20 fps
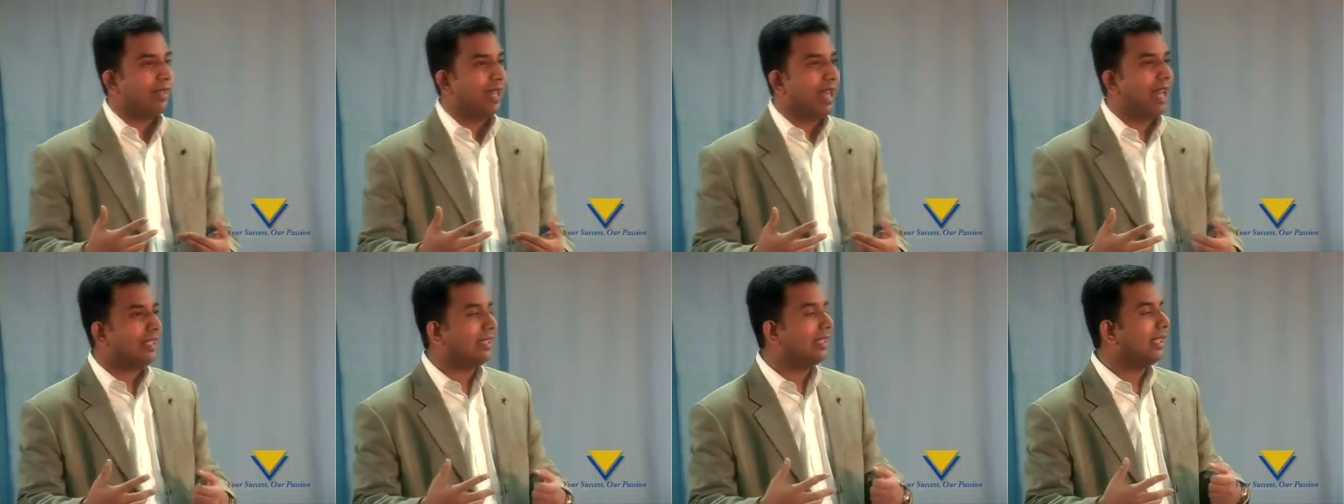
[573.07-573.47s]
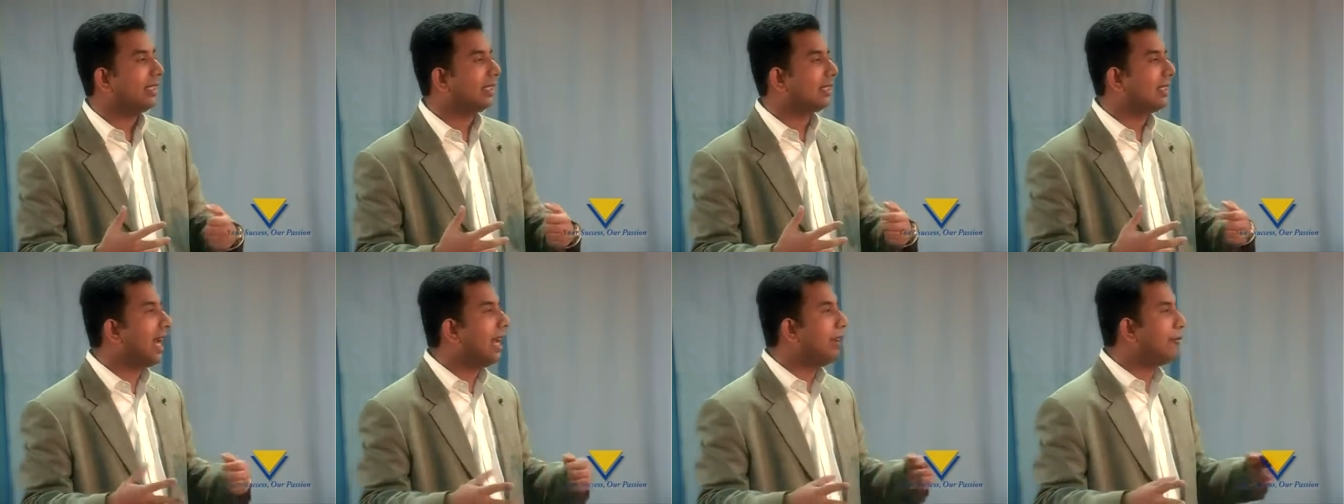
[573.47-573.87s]
as they
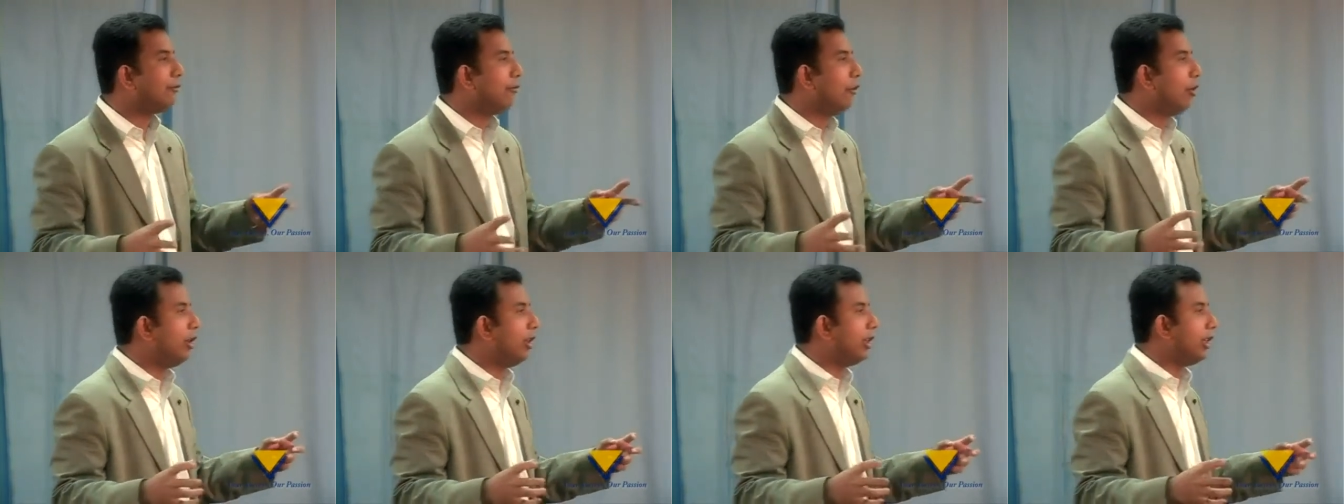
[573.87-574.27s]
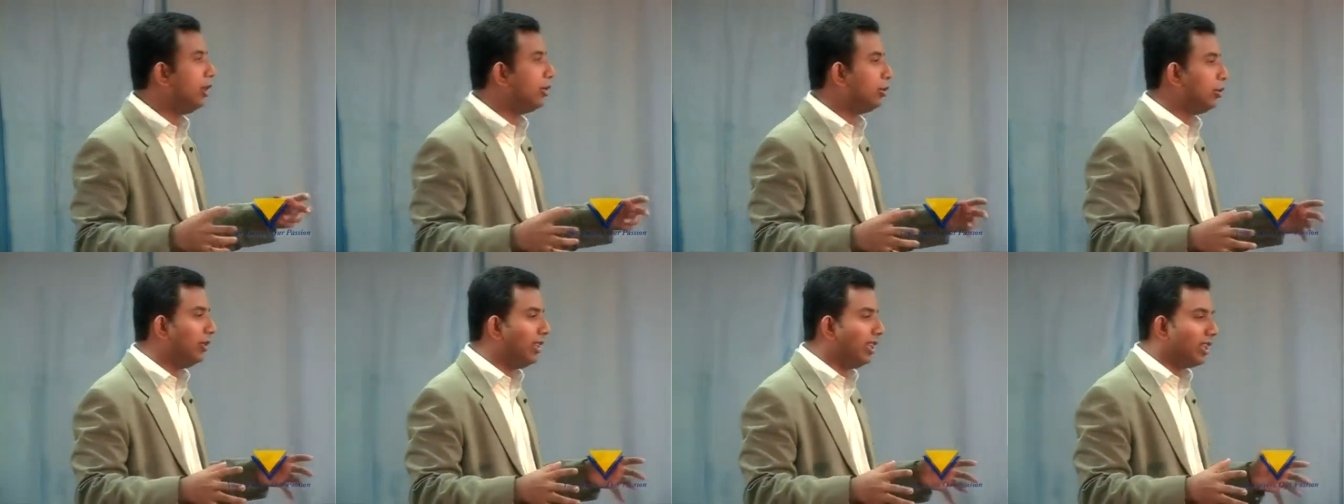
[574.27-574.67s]
start falling
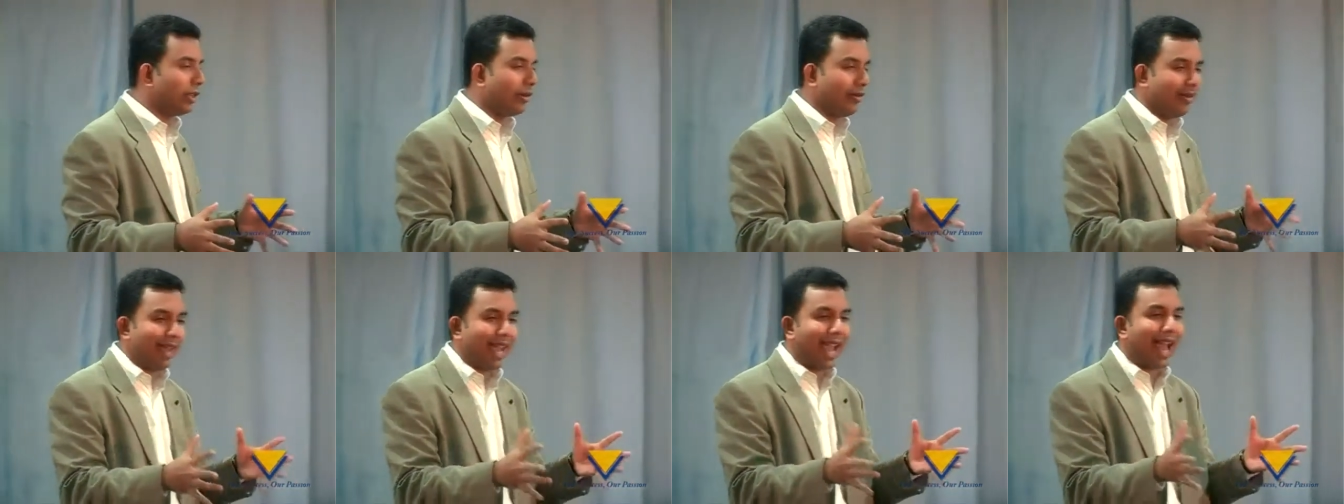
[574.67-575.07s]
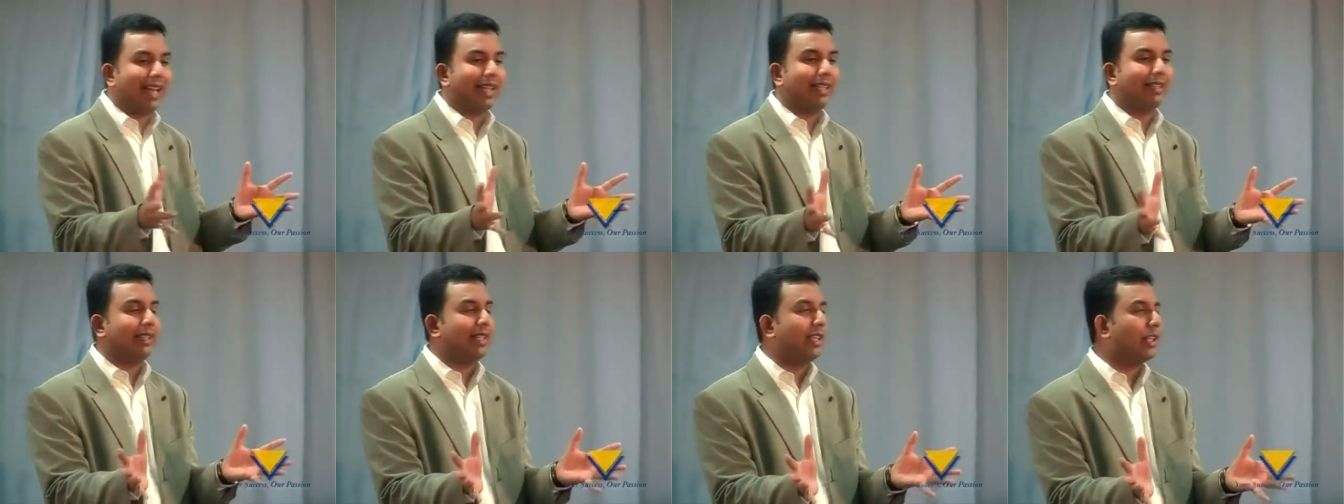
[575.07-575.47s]
into this
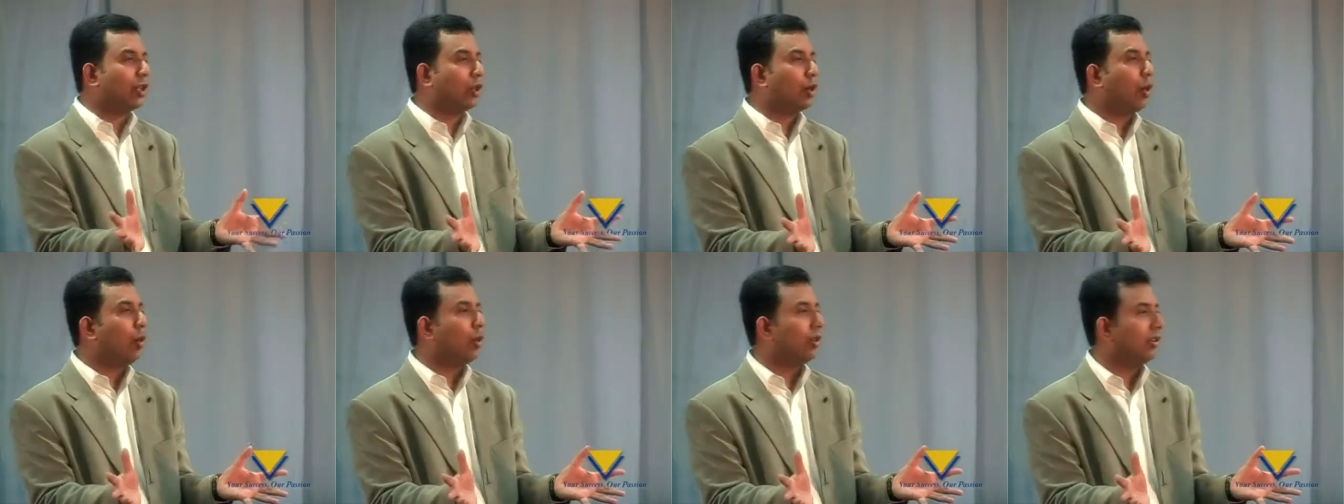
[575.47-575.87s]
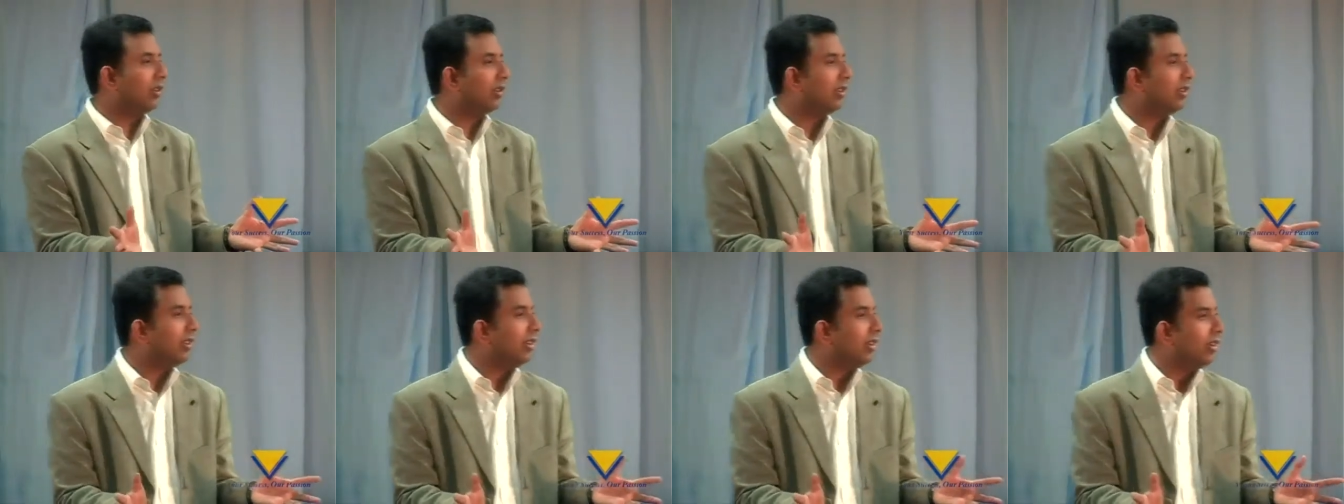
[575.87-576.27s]
reality zone
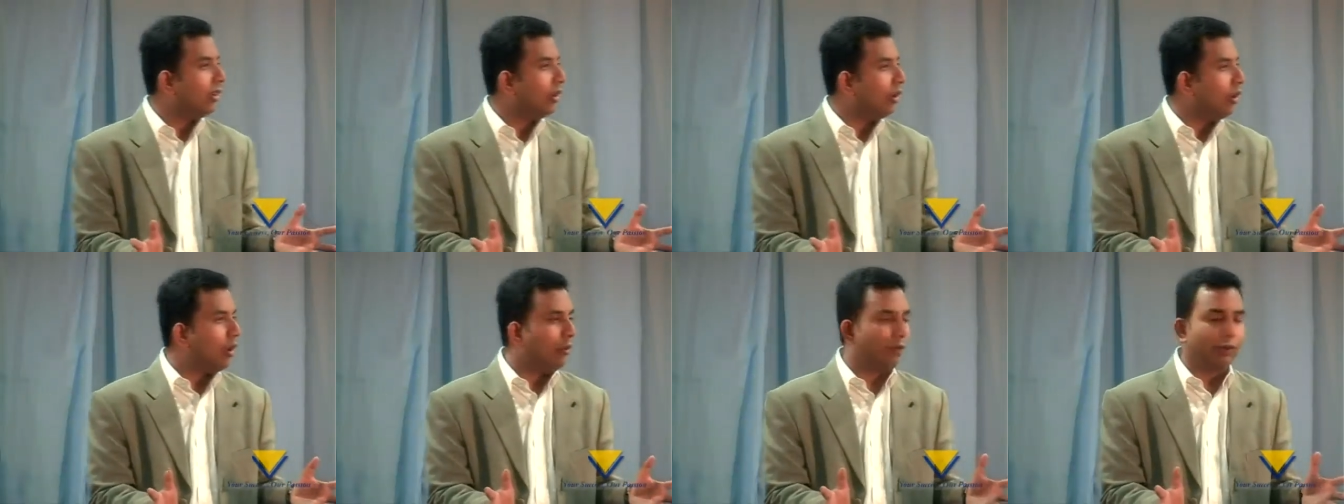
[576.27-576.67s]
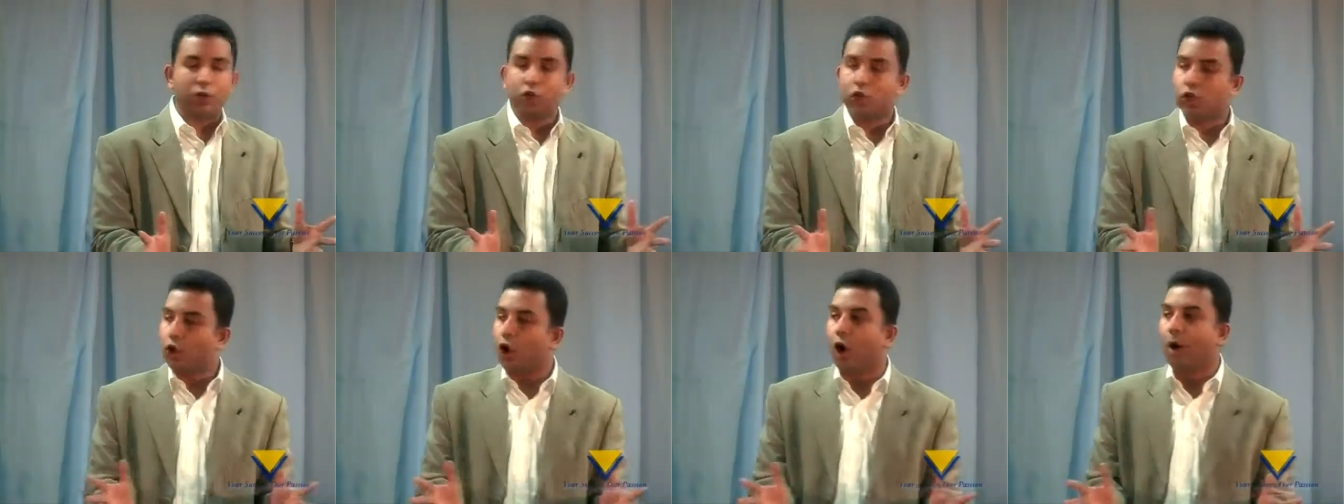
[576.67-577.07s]
of a
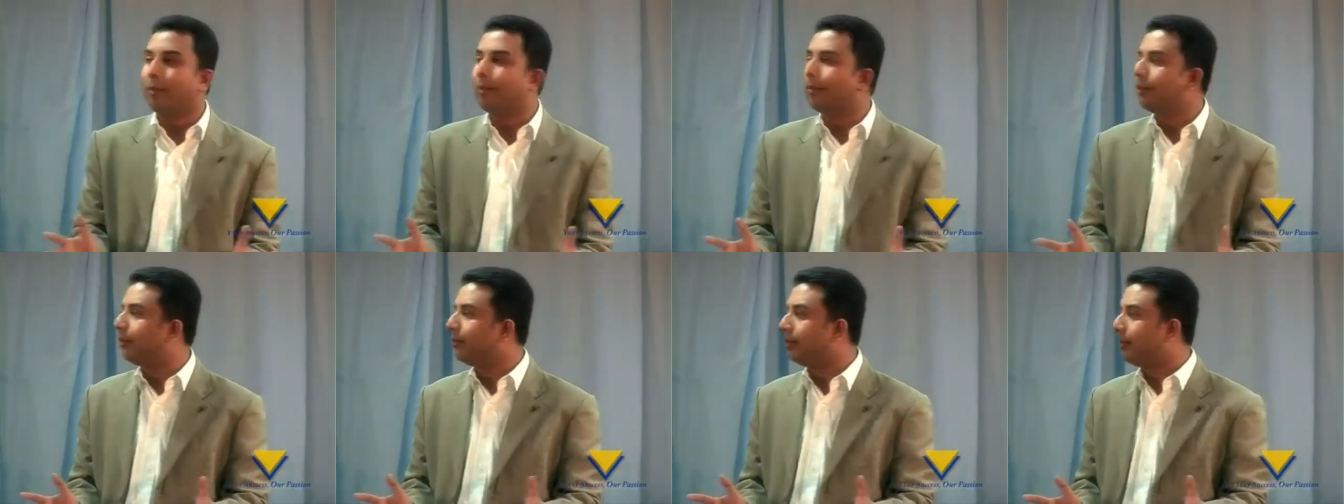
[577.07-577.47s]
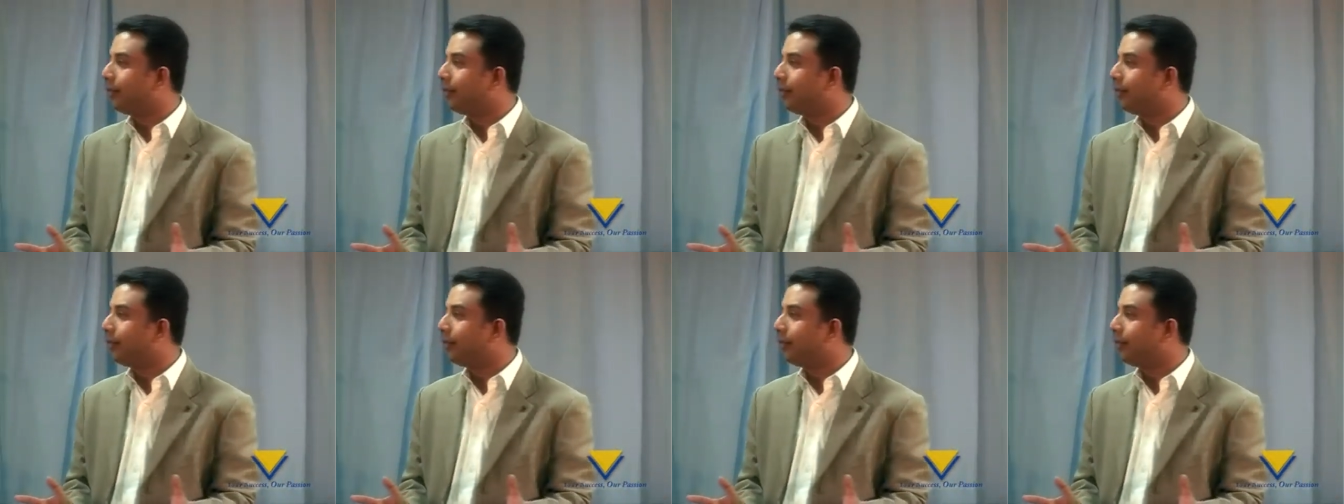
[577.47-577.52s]
job,